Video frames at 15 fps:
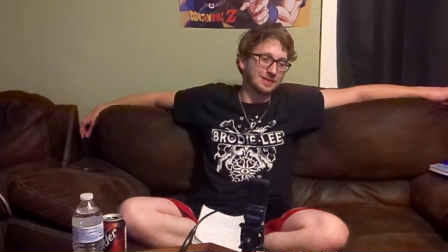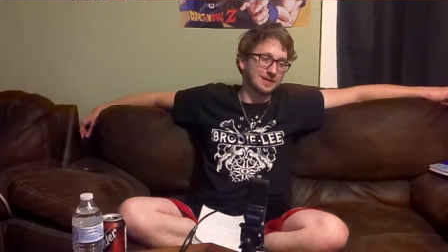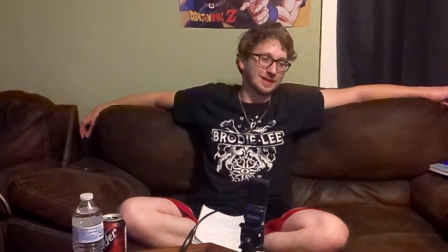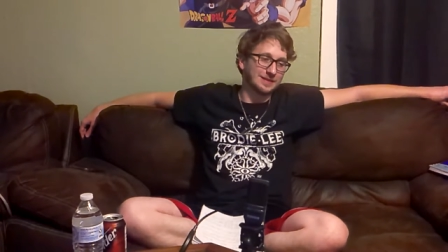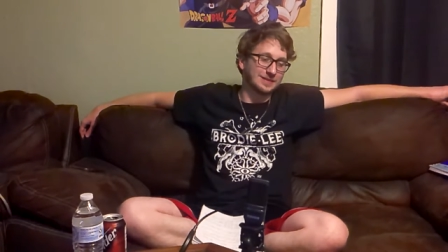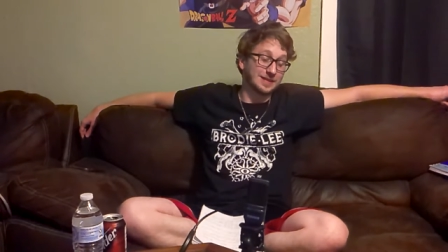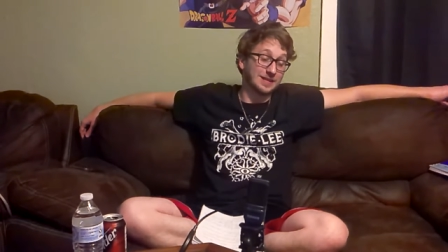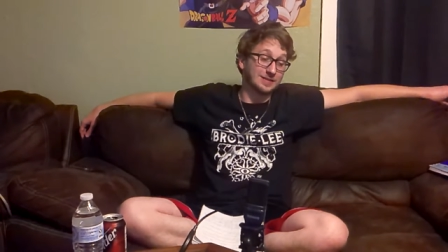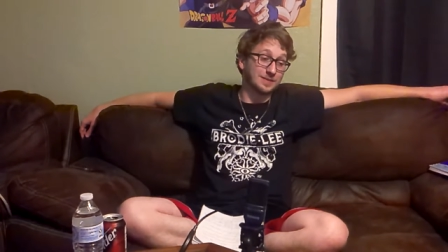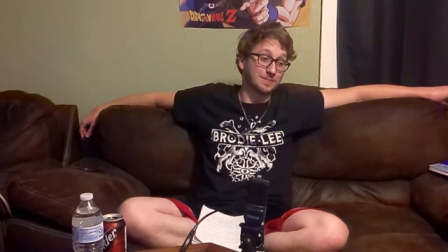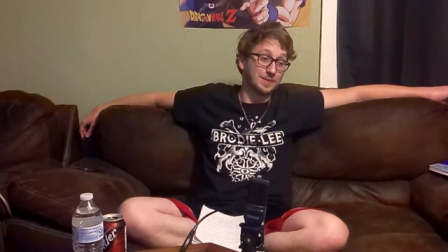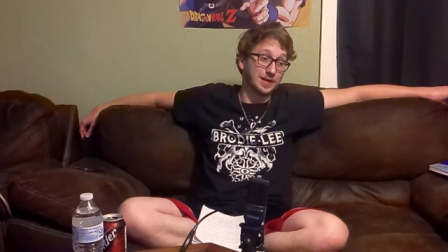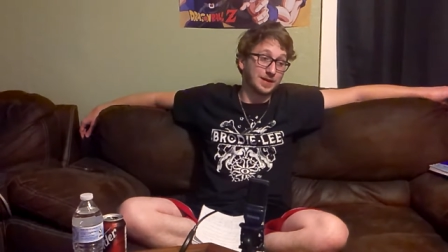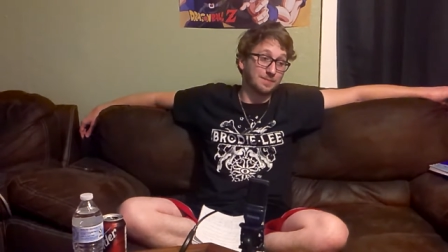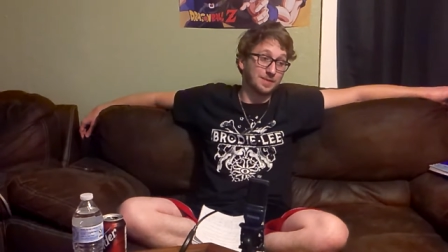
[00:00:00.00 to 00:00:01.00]
That's a
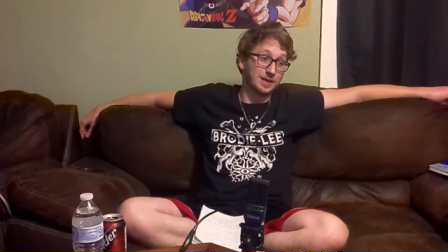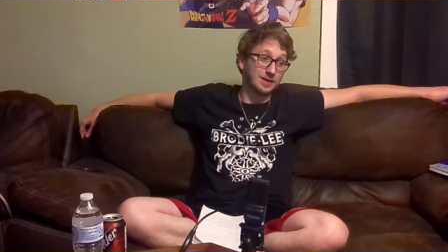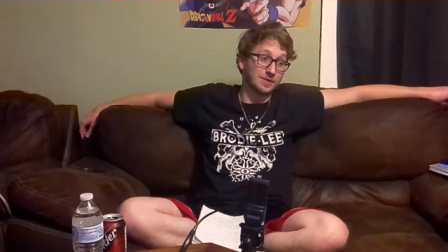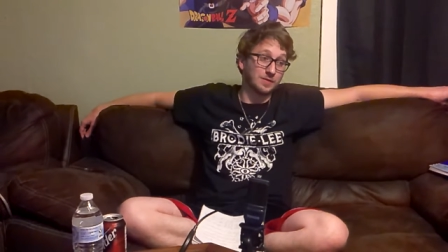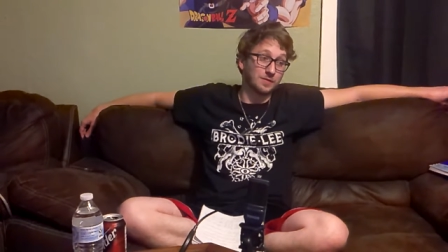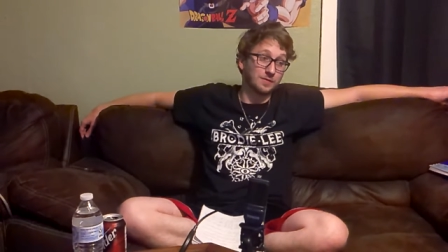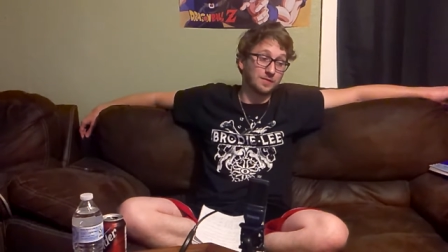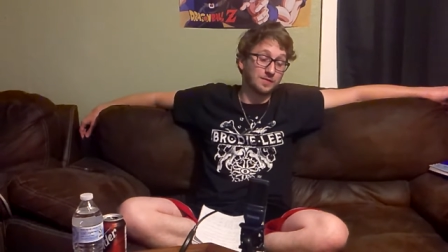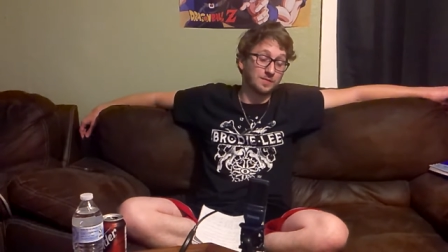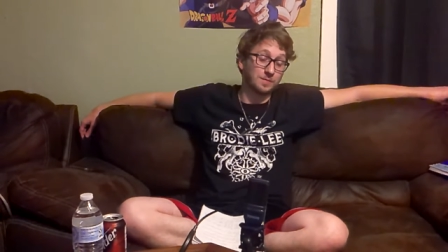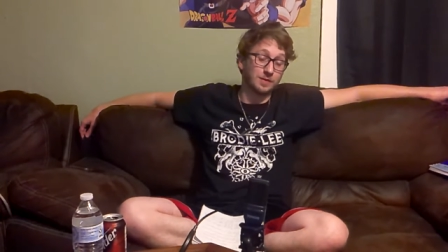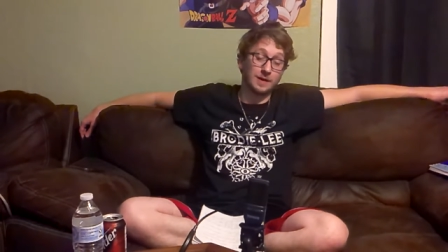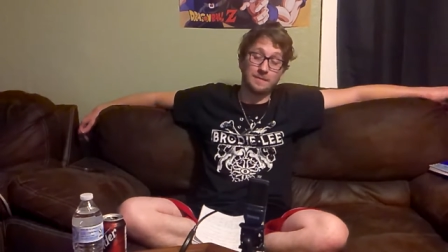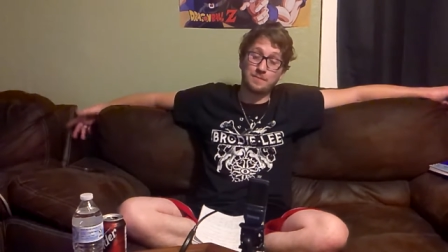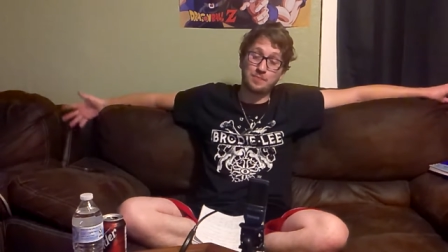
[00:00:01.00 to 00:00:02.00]
big, big goof,
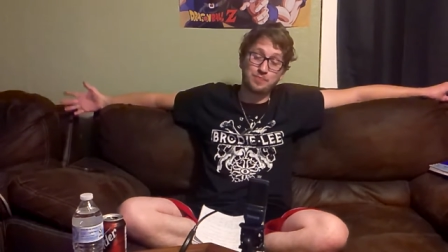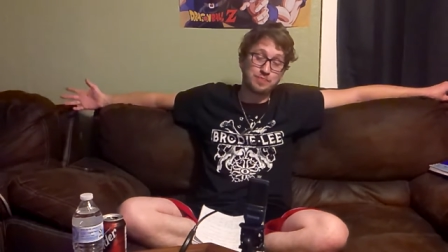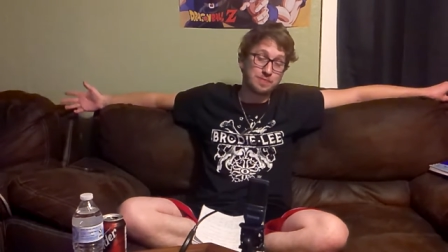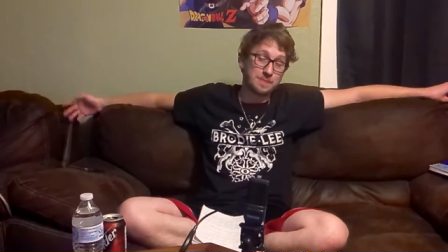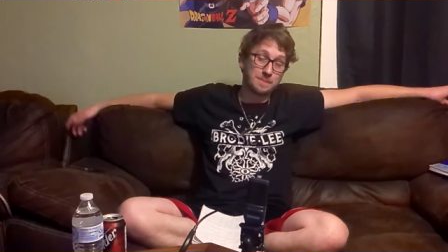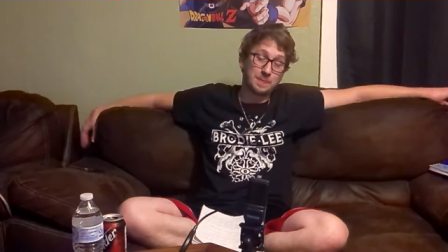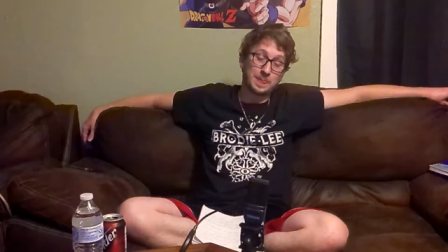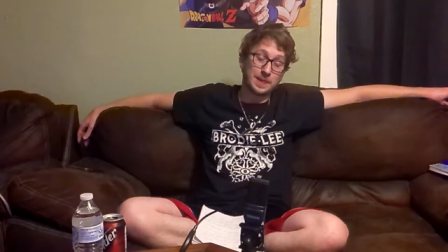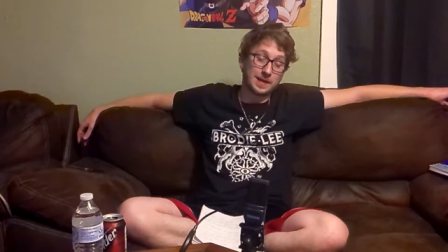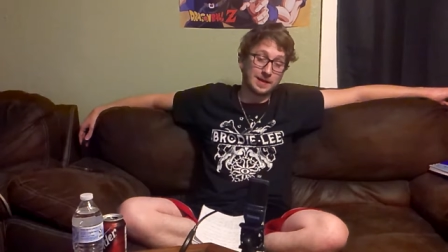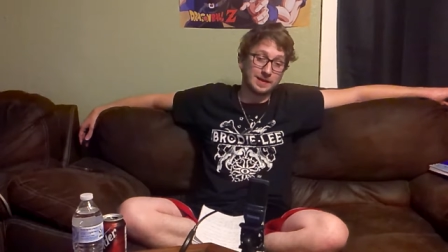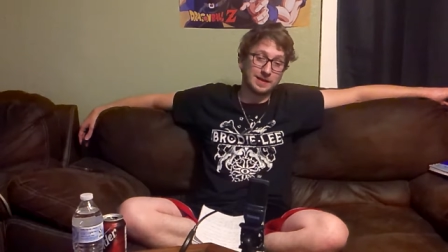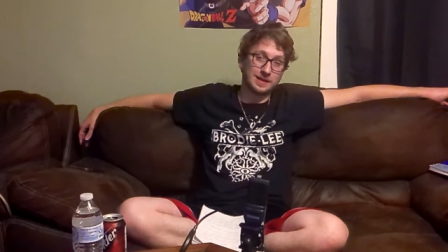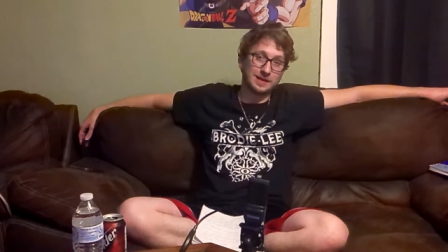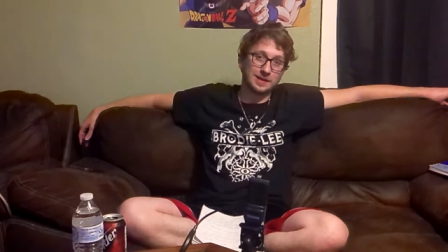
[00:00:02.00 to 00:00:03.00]
but
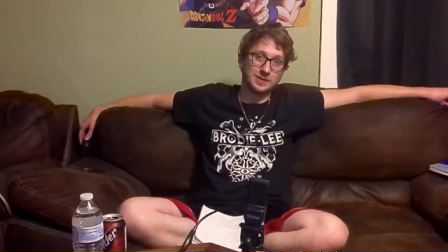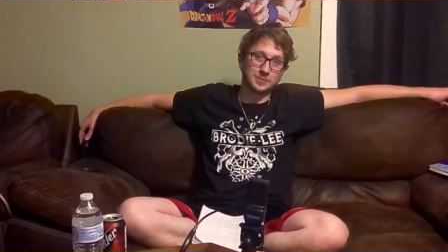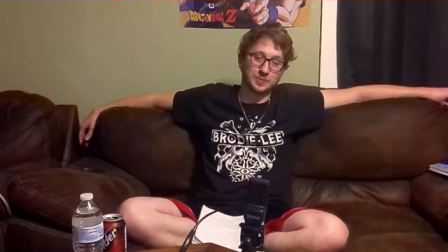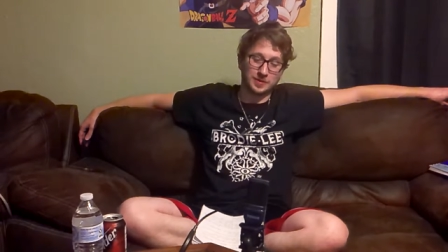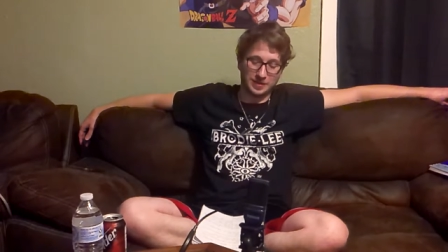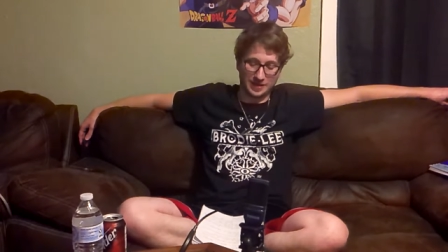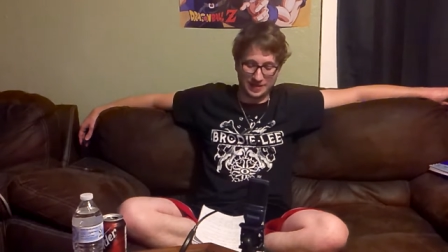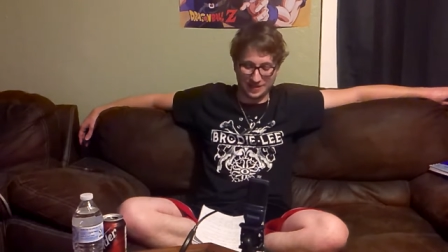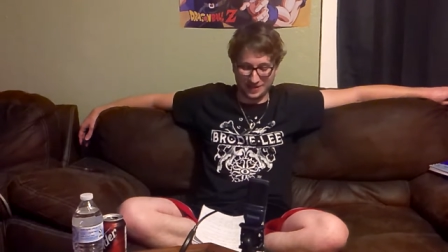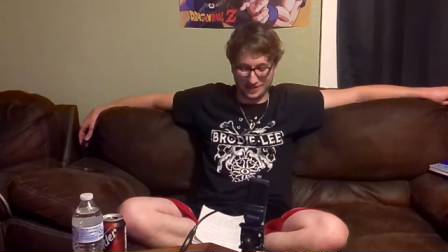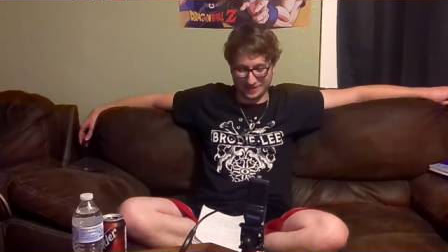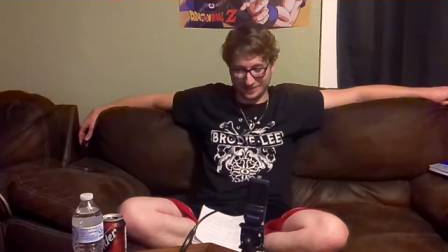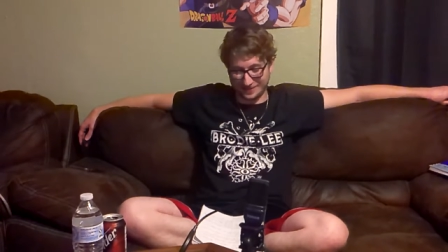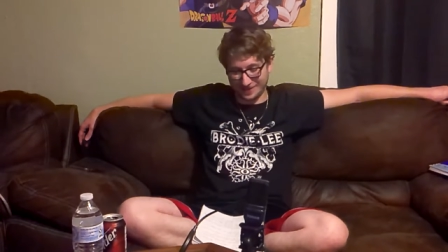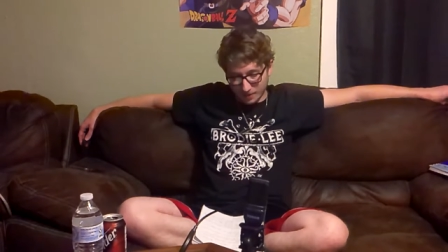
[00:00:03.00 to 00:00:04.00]
It is what it
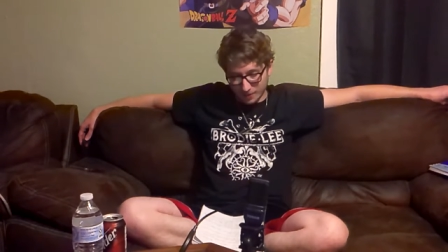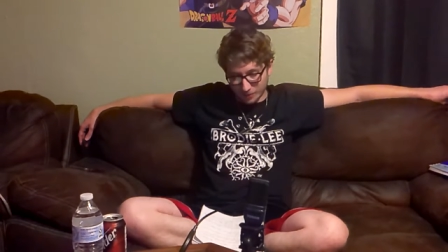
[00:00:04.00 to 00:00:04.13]
is.